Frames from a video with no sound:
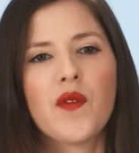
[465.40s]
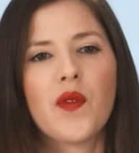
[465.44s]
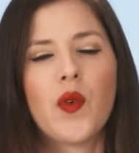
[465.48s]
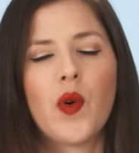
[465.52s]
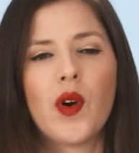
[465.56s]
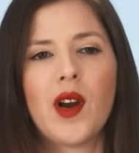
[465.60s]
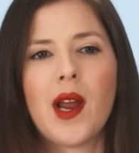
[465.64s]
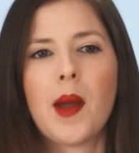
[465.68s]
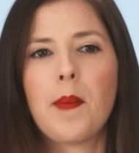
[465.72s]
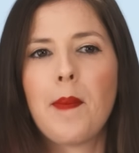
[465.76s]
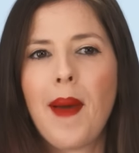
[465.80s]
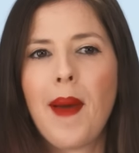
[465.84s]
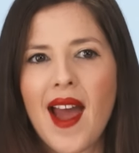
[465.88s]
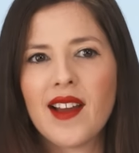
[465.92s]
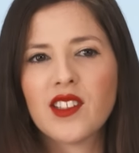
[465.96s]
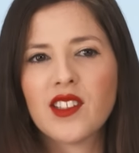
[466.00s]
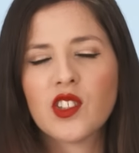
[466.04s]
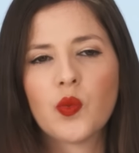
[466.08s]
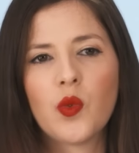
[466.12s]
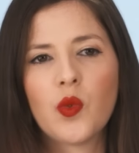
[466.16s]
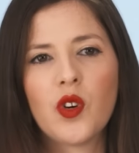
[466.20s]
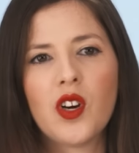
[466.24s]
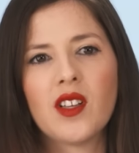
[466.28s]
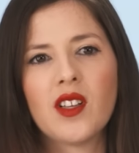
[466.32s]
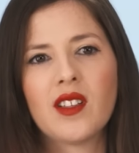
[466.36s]
For a
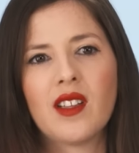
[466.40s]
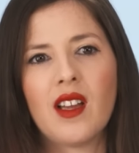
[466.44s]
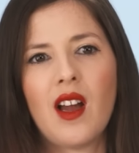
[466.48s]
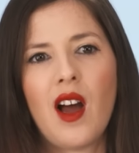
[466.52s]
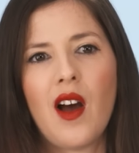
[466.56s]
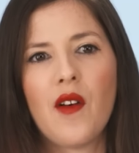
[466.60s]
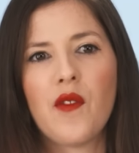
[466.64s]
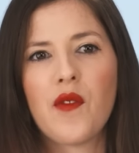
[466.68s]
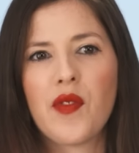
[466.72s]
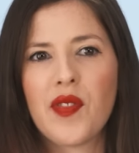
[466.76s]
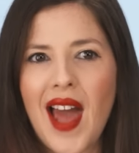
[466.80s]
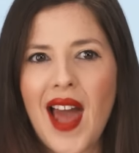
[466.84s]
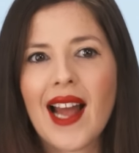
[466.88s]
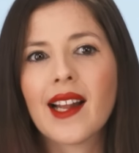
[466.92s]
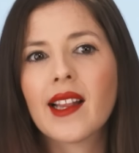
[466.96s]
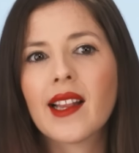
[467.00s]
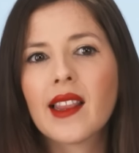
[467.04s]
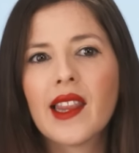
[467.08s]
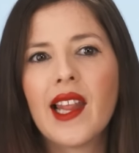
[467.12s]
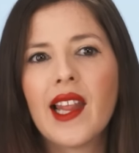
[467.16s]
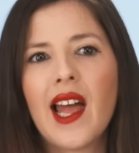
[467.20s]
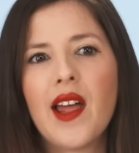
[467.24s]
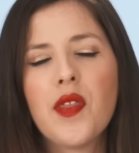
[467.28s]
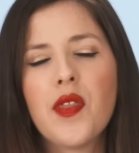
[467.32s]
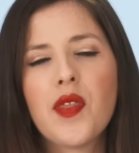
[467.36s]
password of that
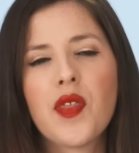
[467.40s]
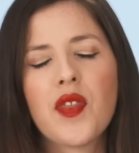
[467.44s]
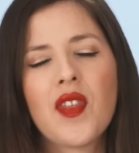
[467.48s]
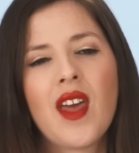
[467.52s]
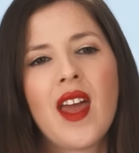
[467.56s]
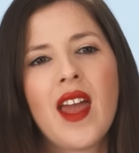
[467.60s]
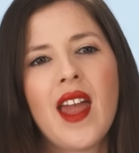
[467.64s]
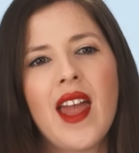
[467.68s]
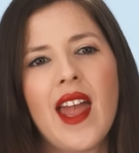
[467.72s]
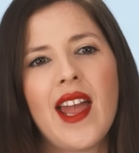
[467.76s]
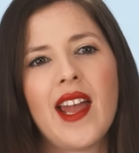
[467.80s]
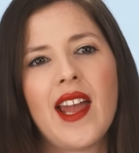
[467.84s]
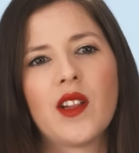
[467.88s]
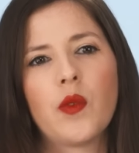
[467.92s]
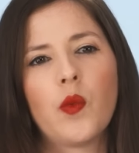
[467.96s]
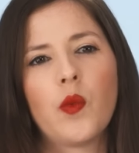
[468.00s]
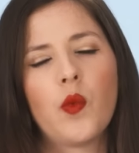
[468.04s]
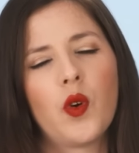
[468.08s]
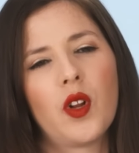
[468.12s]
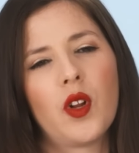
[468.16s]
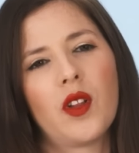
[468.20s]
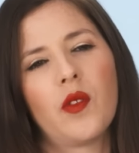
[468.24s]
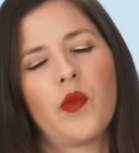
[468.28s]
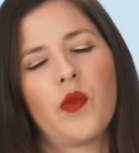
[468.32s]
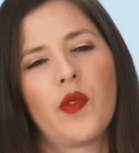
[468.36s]
length, it
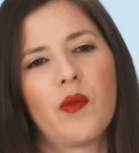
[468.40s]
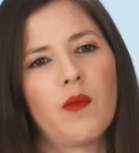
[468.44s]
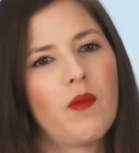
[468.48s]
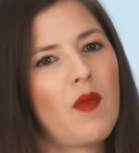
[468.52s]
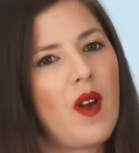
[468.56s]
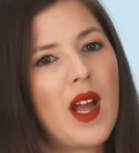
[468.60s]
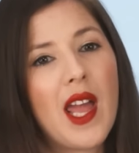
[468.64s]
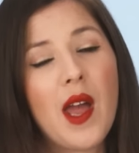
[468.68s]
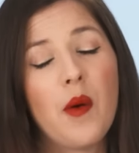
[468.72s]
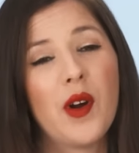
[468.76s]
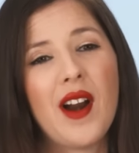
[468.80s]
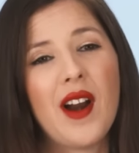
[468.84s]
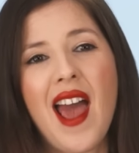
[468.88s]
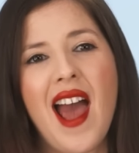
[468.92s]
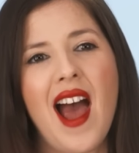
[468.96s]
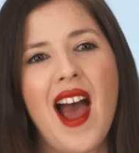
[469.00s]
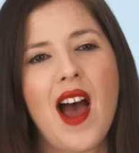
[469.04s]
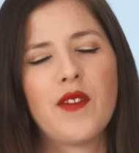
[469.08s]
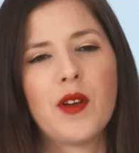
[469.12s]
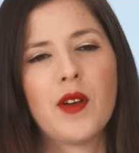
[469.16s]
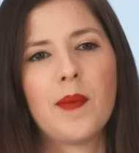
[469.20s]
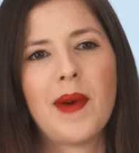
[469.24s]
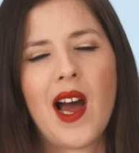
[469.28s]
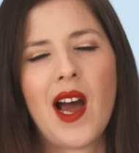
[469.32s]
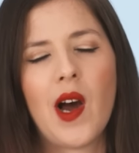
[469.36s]
would
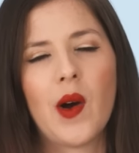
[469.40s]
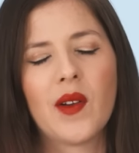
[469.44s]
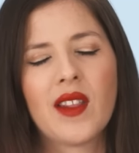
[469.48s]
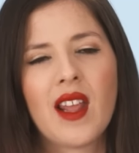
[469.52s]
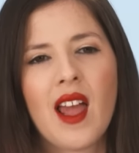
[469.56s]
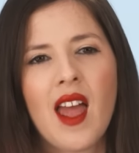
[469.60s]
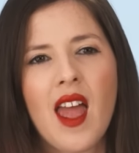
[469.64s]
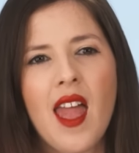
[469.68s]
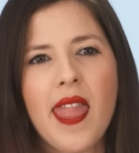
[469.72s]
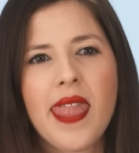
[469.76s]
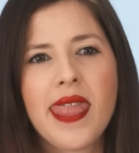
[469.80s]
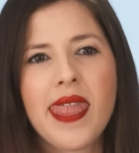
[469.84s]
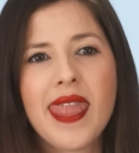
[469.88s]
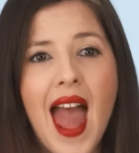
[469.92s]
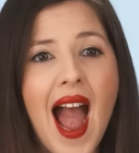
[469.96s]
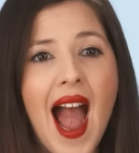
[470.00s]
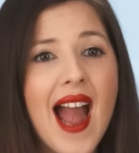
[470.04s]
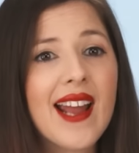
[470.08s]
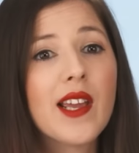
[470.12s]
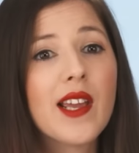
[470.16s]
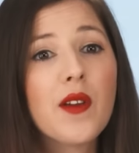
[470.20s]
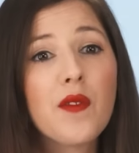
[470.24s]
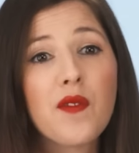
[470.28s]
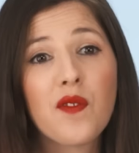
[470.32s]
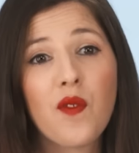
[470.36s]
have about
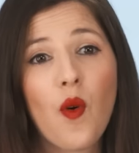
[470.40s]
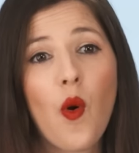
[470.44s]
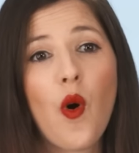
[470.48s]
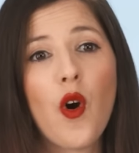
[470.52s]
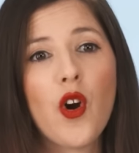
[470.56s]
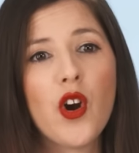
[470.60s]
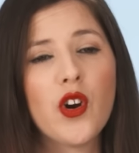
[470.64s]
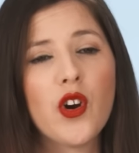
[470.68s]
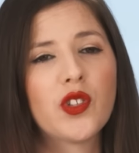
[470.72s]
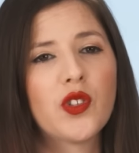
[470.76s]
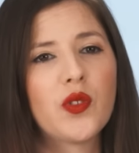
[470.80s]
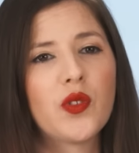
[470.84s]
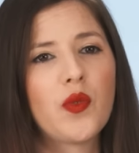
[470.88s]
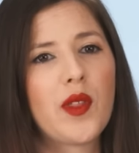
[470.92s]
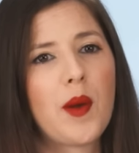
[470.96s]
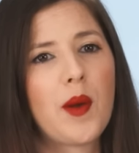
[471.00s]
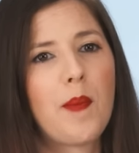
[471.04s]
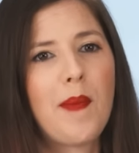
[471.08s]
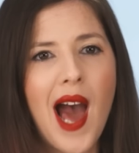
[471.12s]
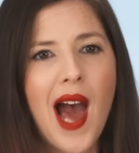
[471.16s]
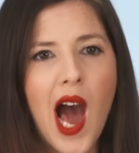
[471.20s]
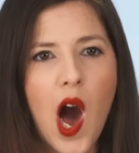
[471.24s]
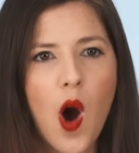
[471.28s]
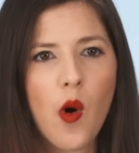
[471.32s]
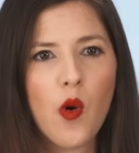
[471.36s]
94 to the
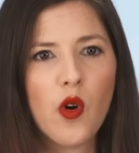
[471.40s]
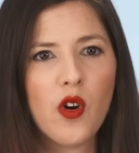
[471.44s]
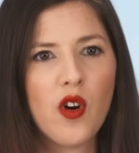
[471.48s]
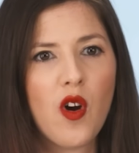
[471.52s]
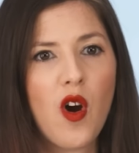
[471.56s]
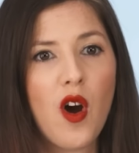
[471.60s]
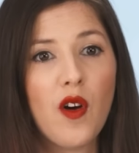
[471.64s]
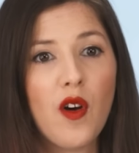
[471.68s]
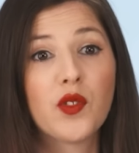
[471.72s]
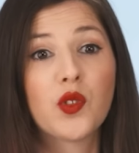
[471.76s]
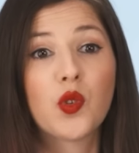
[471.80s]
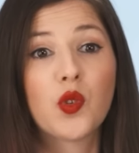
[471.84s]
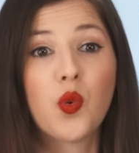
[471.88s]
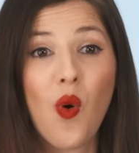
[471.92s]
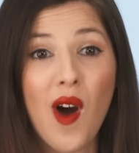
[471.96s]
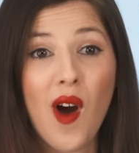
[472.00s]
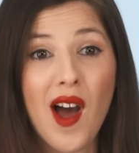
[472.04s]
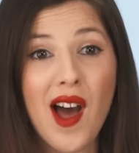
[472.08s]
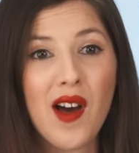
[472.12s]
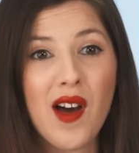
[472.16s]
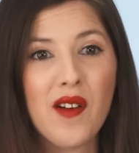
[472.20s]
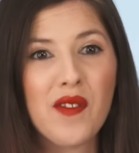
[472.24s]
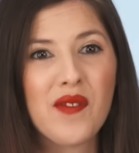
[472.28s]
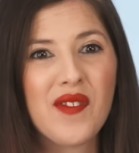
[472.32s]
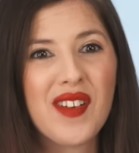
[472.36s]
power of
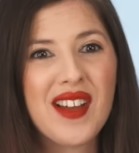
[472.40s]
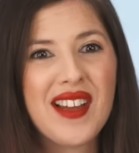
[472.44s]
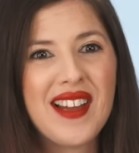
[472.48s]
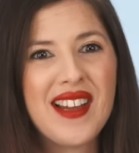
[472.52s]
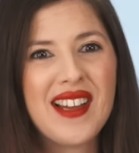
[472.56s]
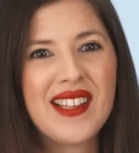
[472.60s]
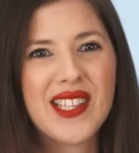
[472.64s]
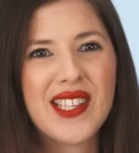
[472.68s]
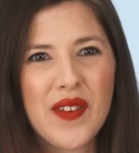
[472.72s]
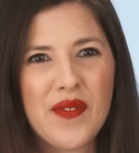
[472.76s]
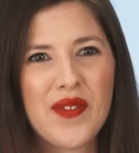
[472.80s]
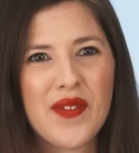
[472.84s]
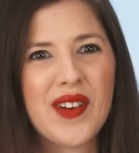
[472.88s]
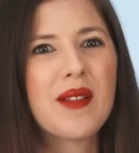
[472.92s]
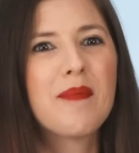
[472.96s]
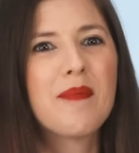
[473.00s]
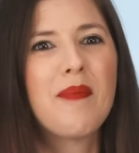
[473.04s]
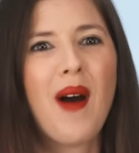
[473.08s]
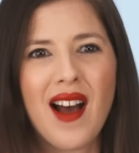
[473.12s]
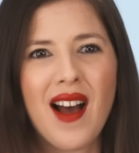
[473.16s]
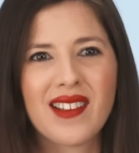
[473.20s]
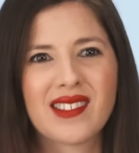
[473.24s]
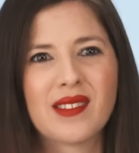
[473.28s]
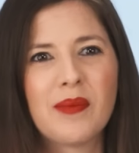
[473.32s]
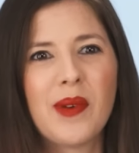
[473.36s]
12 different
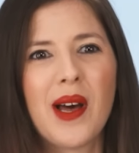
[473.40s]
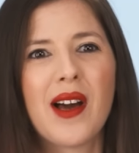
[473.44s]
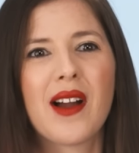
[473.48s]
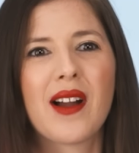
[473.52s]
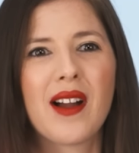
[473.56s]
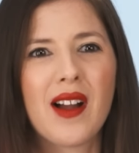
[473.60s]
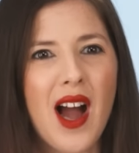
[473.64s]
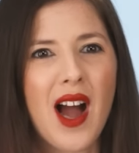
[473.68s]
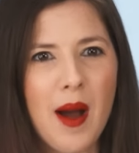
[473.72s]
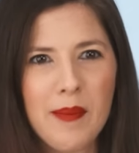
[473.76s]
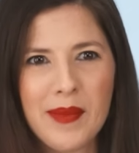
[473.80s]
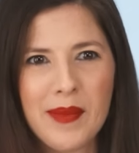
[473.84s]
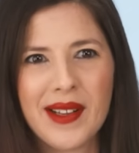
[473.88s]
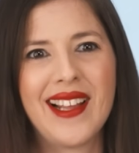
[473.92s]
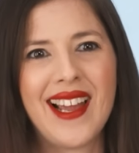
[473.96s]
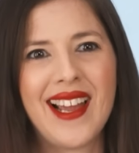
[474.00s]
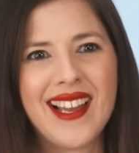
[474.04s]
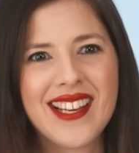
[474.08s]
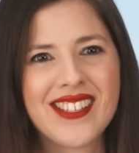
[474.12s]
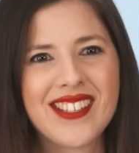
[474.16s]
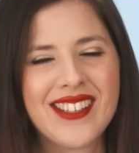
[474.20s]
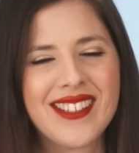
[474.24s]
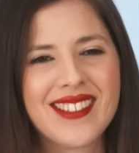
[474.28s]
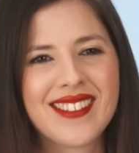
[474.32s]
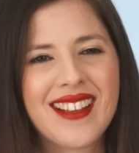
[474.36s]
possible
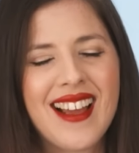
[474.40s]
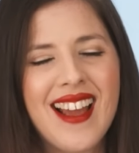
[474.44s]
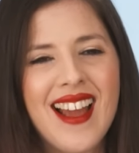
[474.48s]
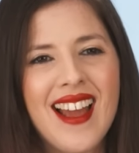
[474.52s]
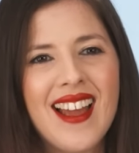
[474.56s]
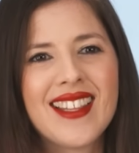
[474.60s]
combinations.